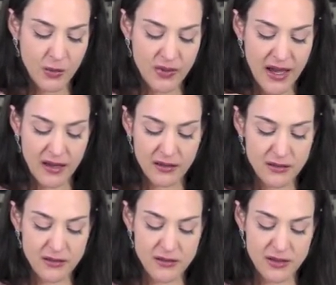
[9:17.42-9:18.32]
Without
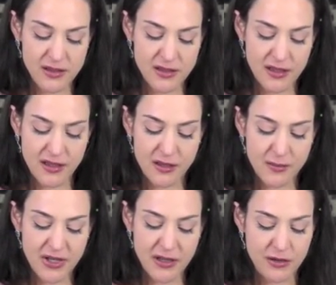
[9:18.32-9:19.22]
illusions, there
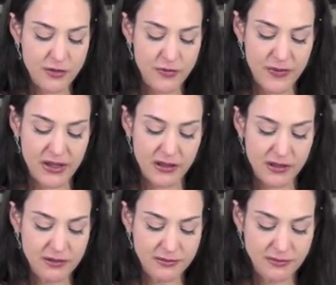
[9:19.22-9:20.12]
could be no
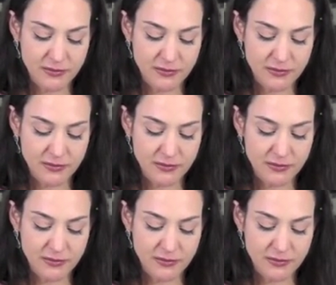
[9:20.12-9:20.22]
fear,